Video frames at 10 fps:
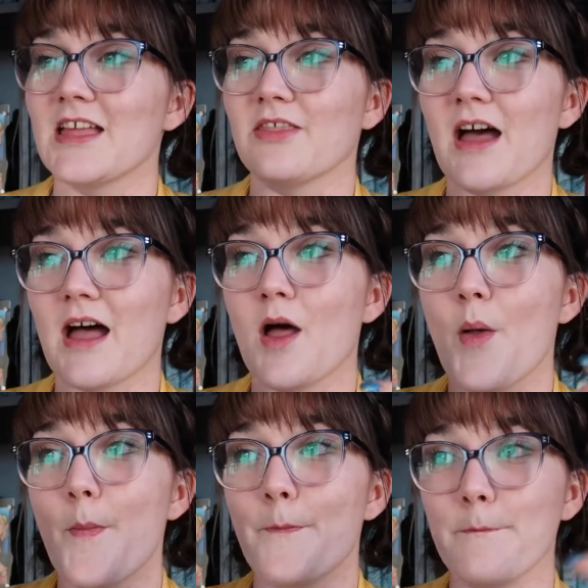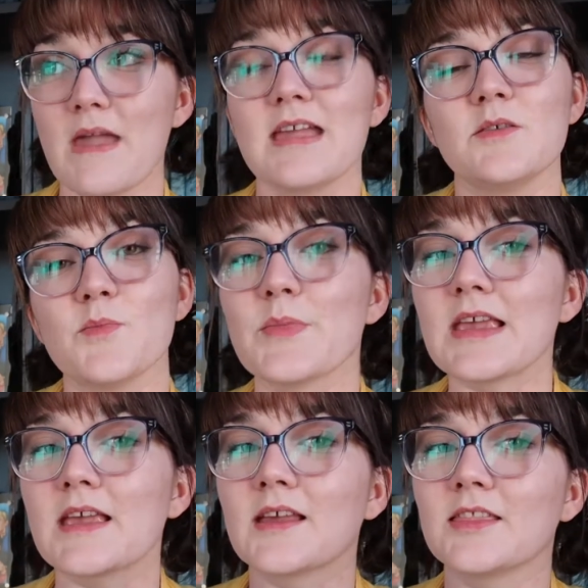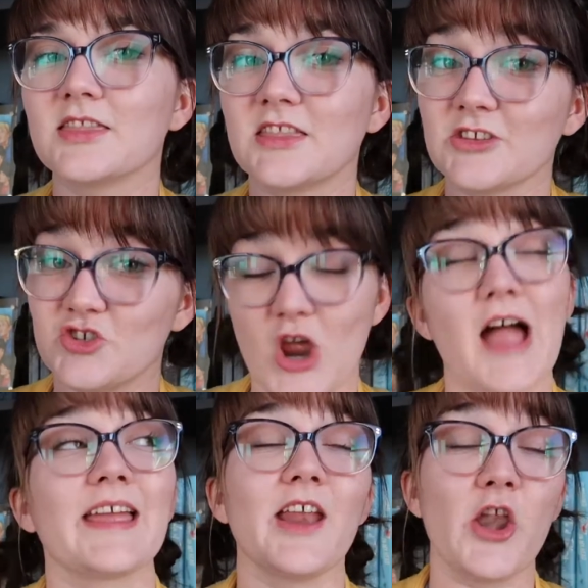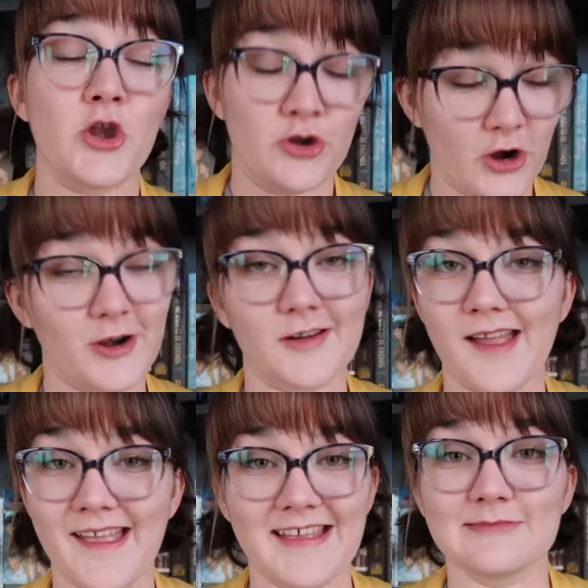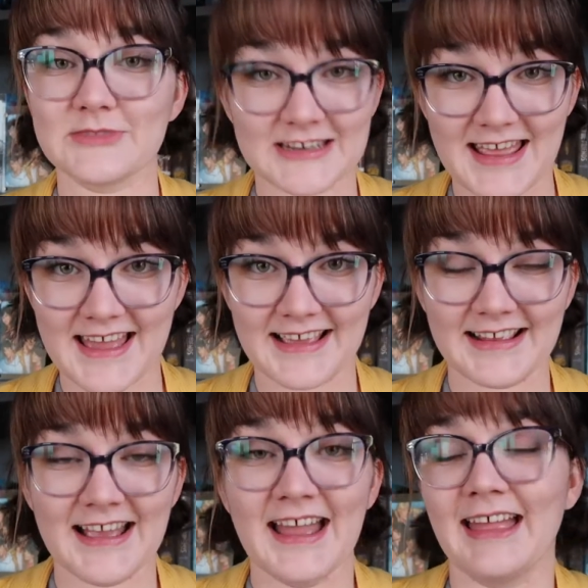that made me the giant nerd I am today,